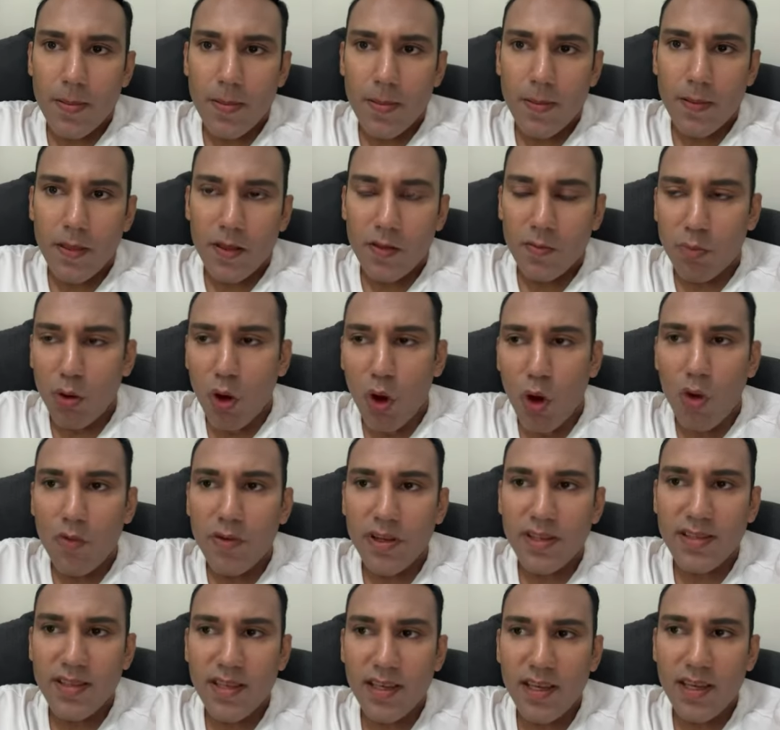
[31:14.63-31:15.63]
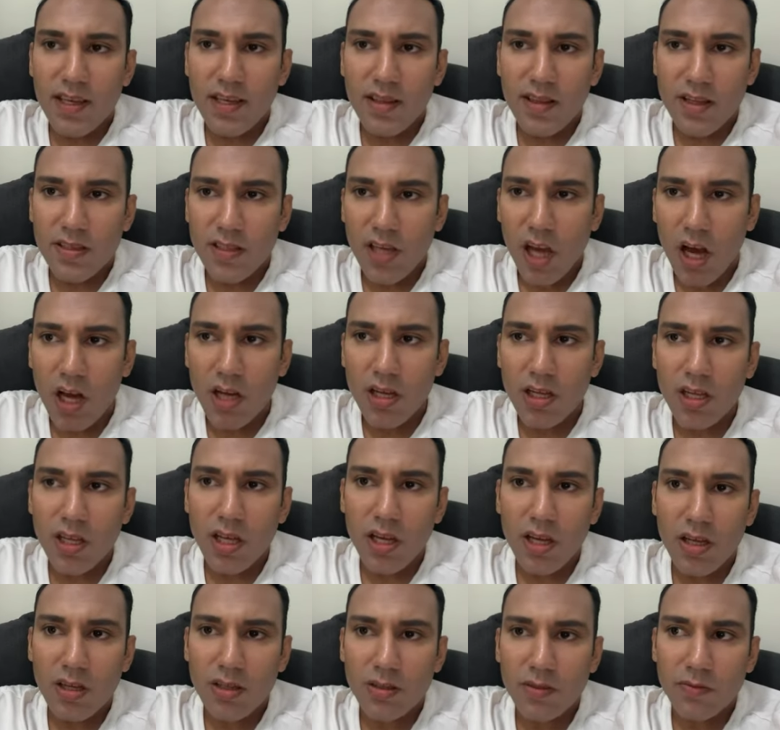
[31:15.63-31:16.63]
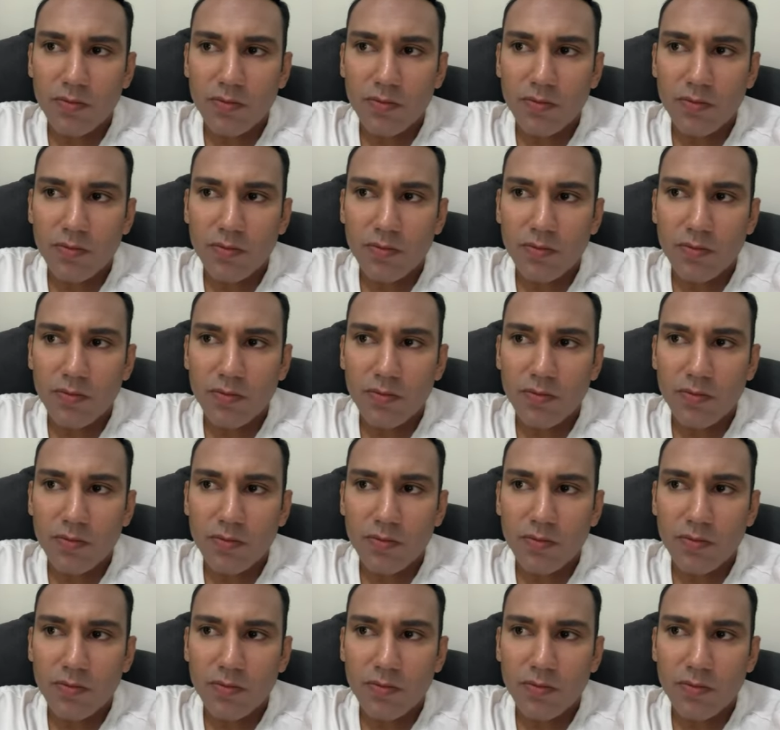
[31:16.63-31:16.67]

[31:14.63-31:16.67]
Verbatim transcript: there's poverty there's hunger